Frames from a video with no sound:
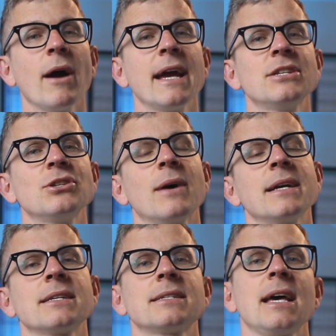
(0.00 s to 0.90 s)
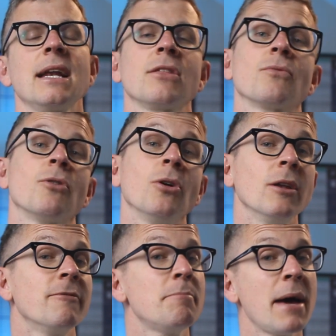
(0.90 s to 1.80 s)
way to understanding the
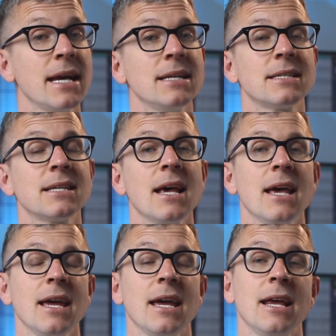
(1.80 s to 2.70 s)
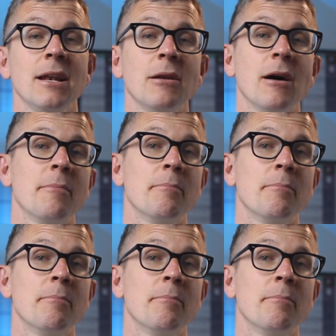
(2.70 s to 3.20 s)
role of bass in